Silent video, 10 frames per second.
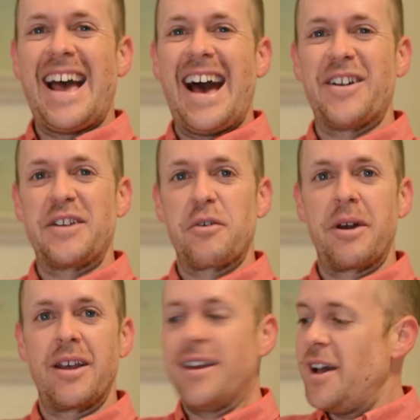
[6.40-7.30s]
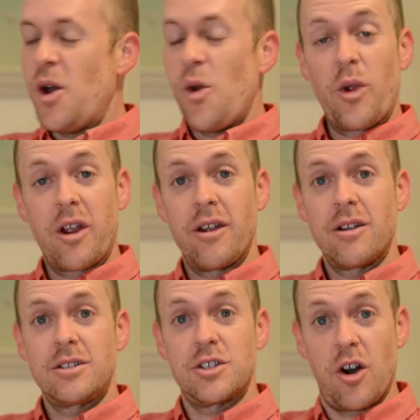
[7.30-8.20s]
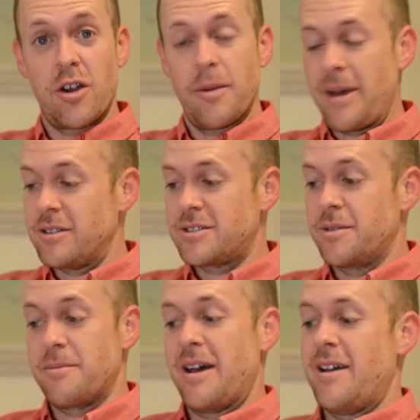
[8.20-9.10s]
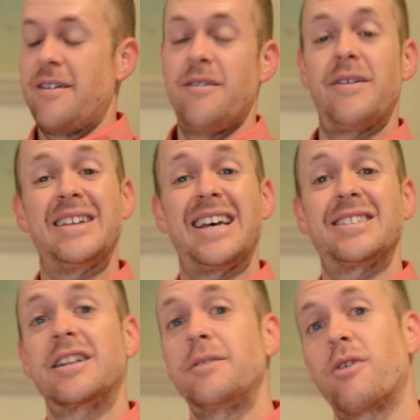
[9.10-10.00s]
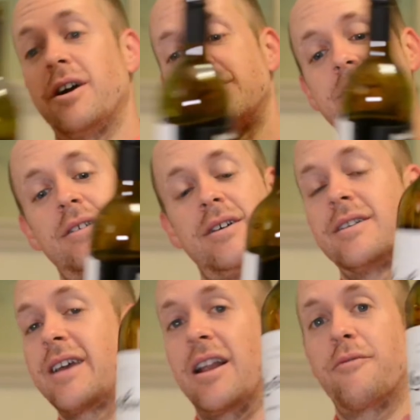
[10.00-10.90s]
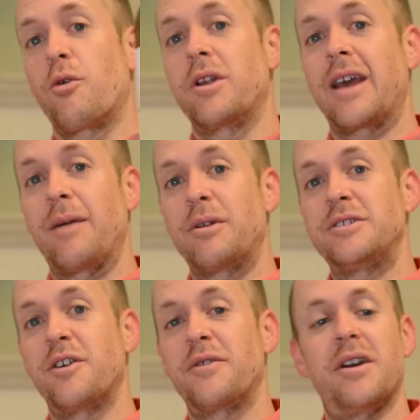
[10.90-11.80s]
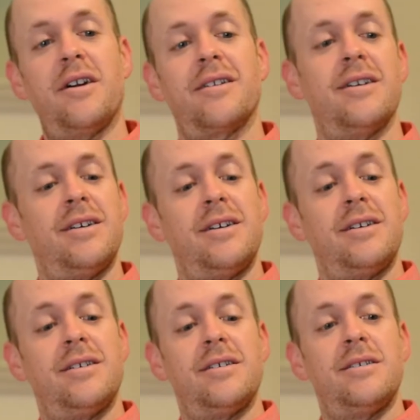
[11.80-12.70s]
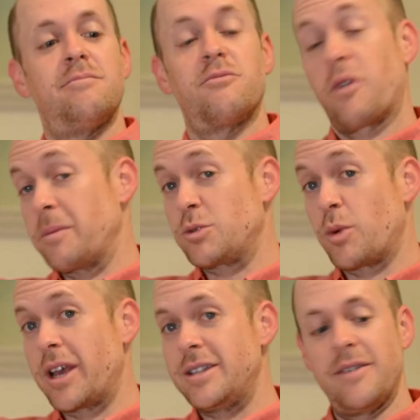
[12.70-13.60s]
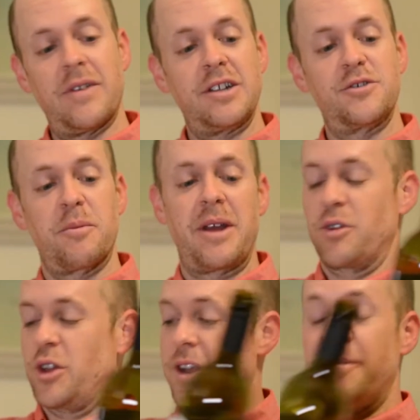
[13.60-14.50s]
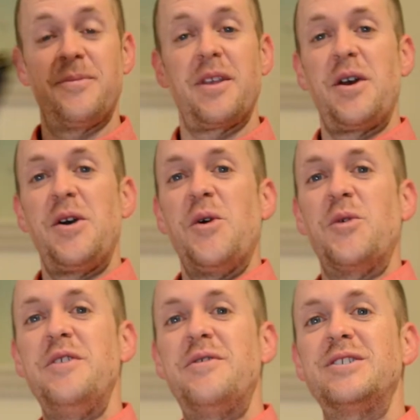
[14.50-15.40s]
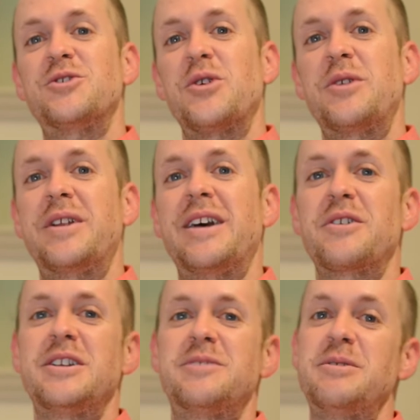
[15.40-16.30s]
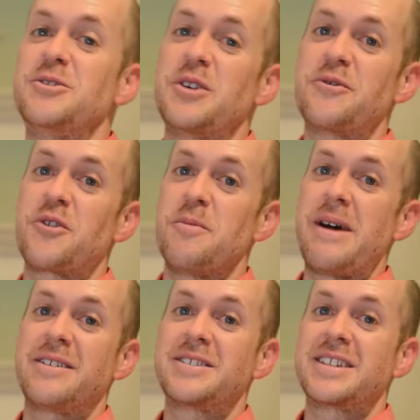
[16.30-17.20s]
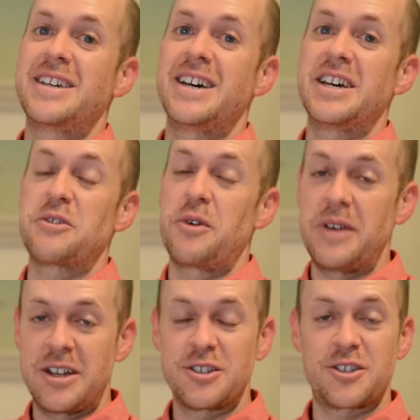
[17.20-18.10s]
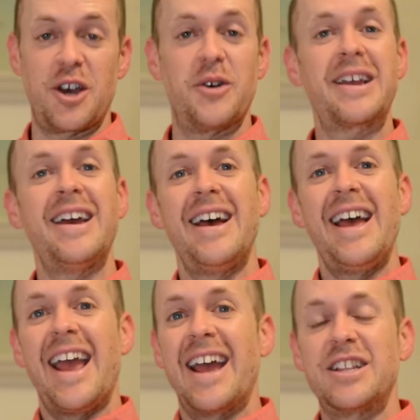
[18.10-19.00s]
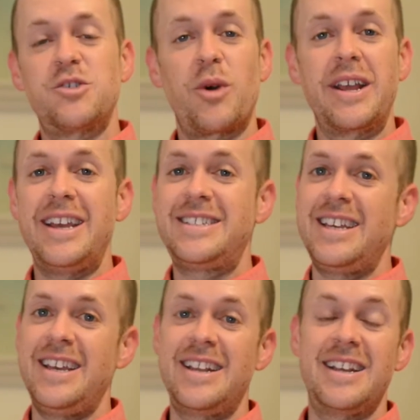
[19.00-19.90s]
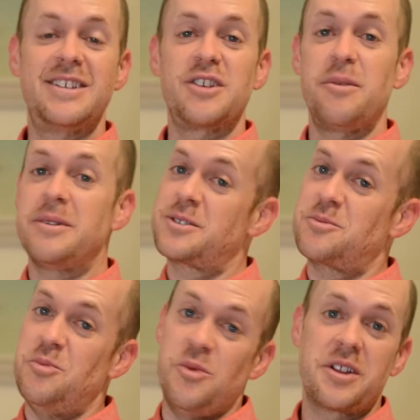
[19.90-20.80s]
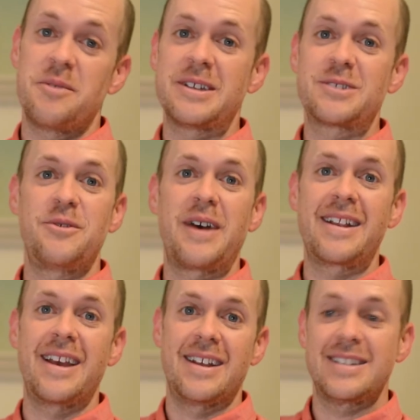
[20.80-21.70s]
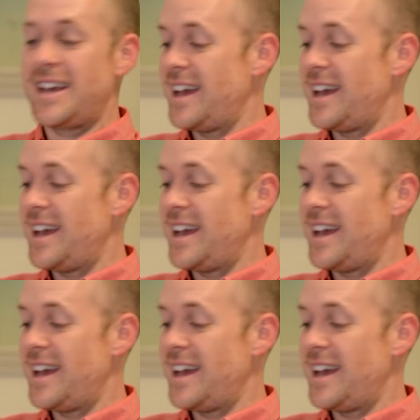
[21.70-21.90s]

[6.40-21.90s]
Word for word: Howdy everybody. We're here to talk about some fantastically priced California Cabernet Sauvignon from the 2018 vintage from Neverland. We've enjoyed what Neverland's been doing for about uh, three vintages going, and the 2018 is almost one of the best we've had yet.